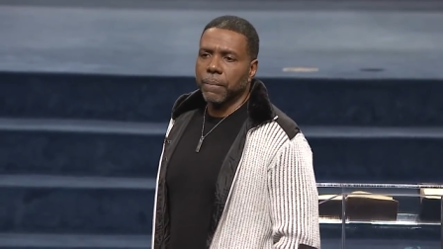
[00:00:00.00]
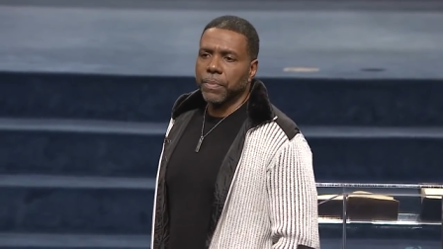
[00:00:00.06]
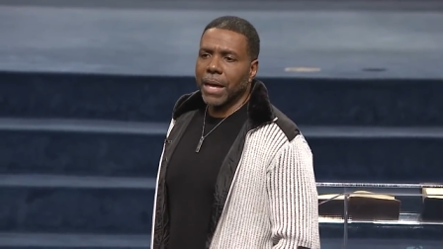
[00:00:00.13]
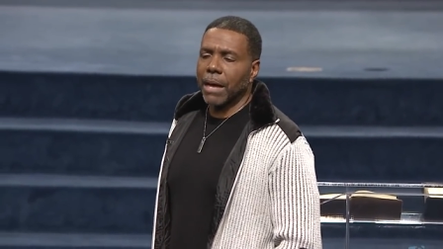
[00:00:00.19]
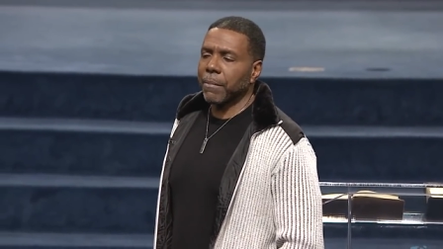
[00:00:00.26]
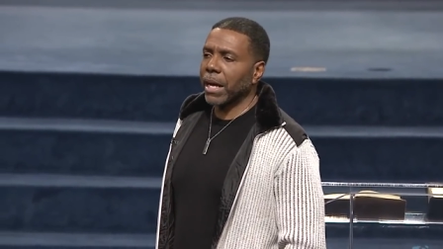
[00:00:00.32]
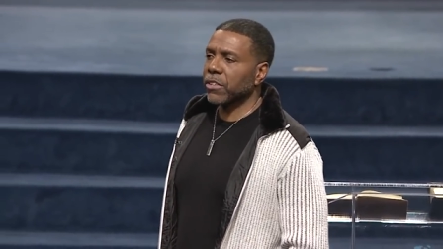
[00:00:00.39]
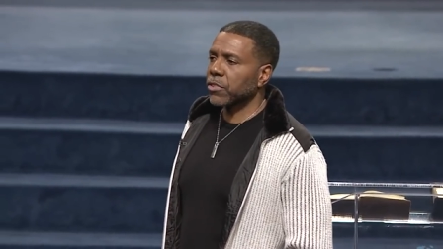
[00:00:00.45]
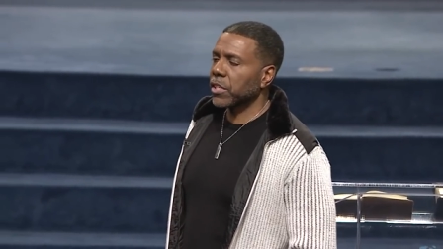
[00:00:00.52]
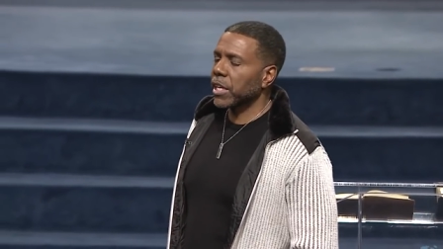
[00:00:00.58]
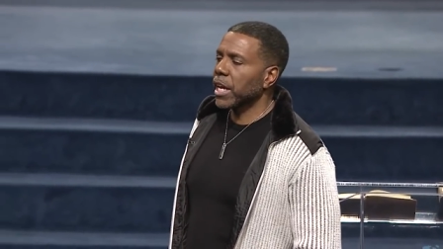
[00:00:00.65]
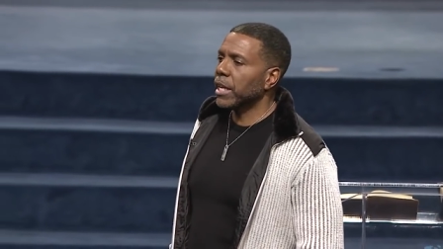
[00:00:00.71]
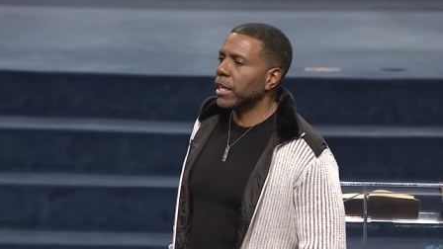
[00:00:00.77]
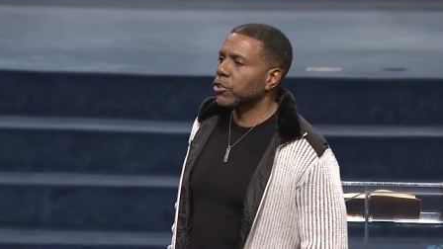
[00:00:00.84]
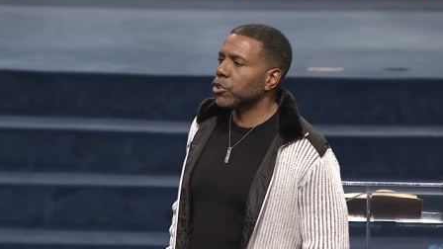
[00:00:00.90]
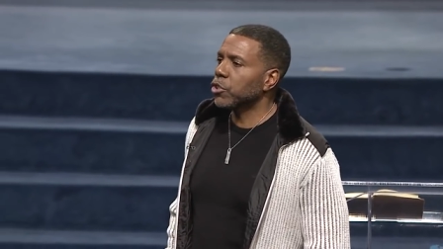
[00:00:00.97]
I'm not
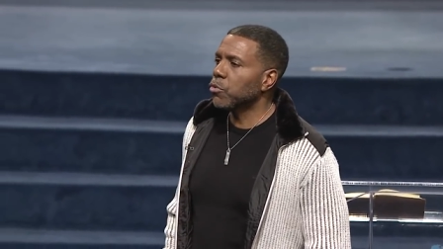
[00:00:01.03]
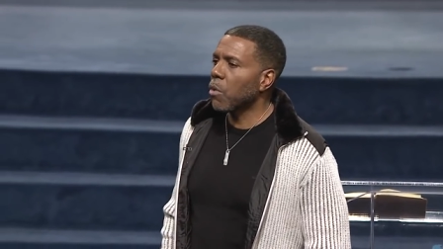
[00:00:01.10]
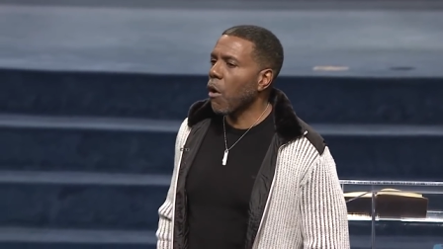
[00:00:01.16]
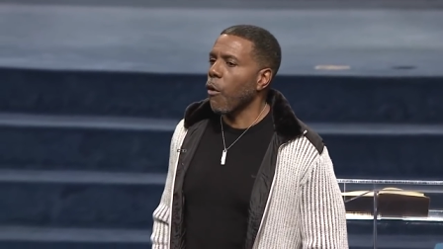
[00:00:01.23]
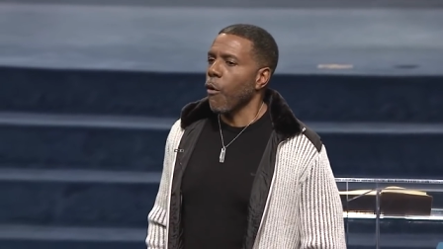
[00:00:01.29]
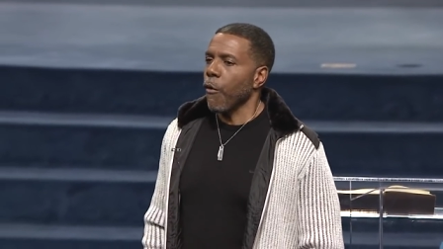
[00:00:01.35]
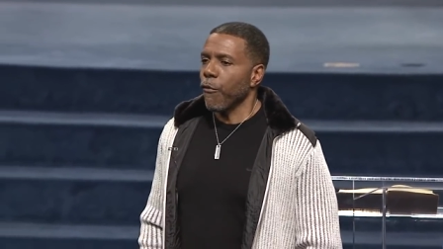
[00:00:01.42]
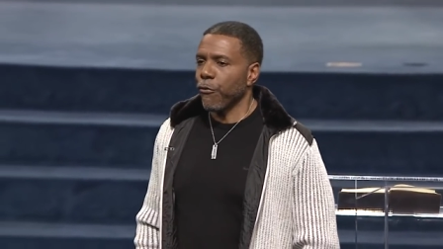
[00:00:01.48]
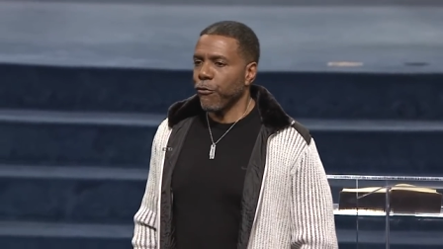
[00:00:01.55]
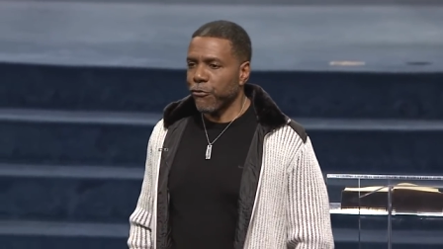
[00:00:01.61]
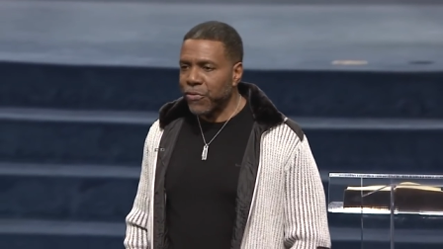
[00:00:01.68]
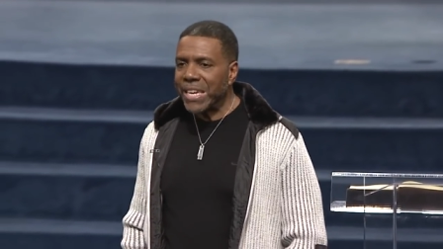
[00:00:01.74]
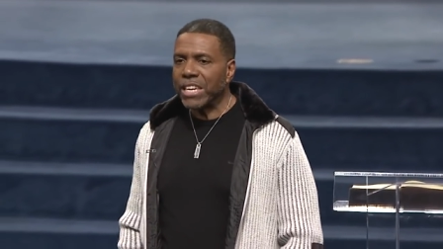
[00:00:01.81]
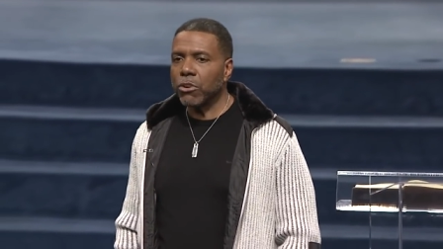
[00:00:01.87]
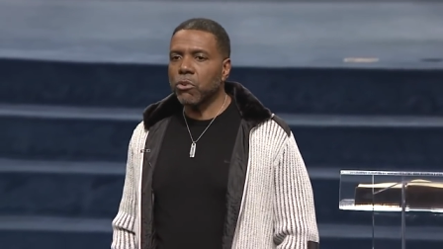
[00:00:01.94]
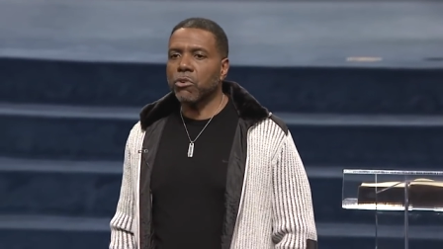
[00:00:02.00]
saying that you won't
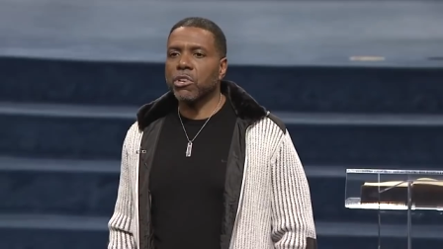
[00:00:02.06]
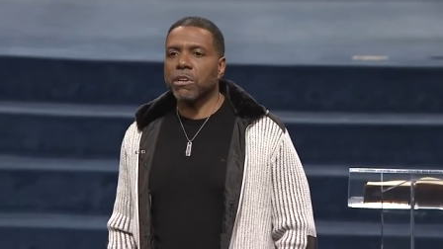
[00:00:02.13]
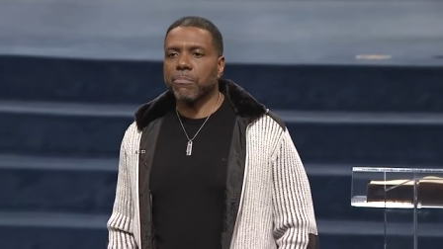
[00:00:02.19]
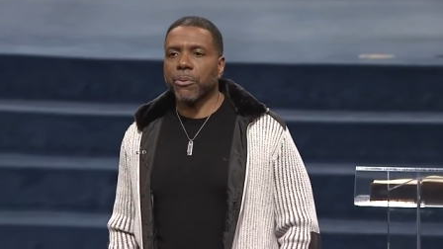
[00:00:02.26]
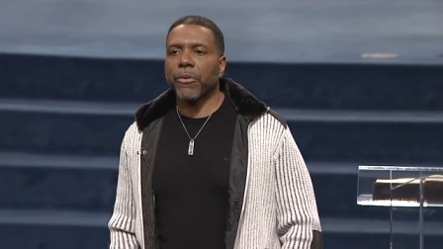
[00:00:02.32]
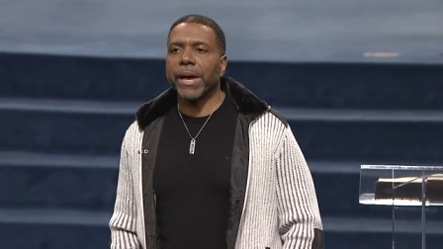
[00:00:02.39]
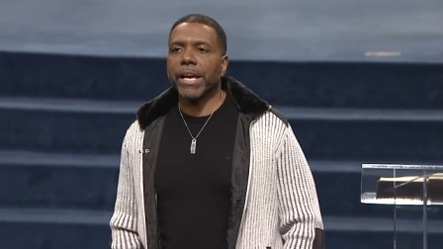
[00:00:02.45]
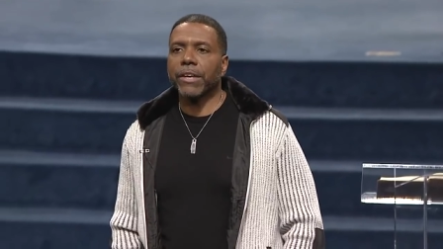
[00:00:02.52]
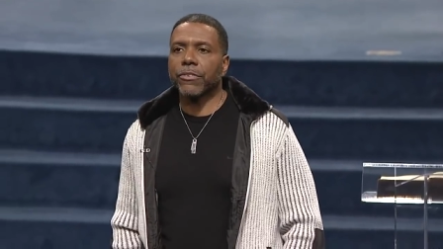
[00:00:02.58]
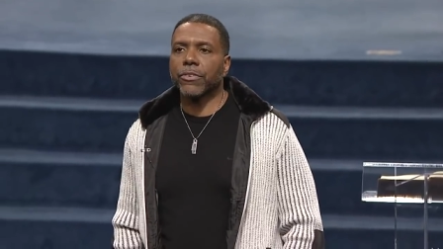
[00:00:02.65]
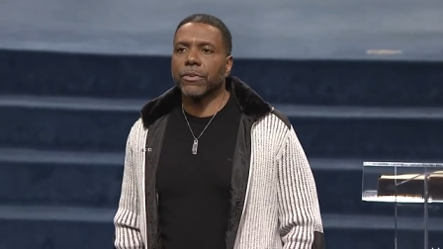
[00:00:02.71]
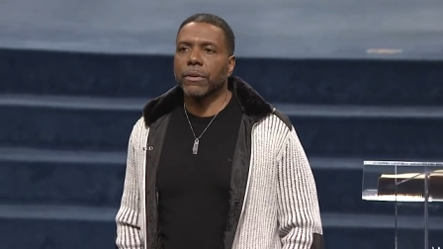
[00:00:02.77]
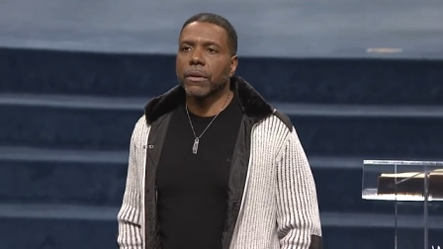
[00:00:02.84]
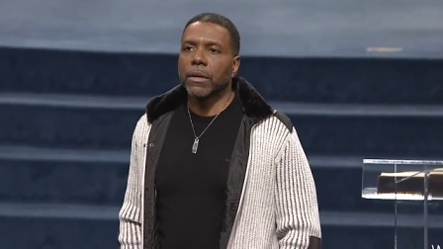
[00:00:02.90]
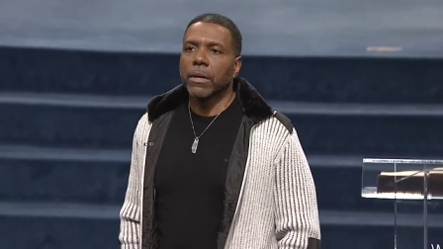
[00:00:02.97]
feel depressed.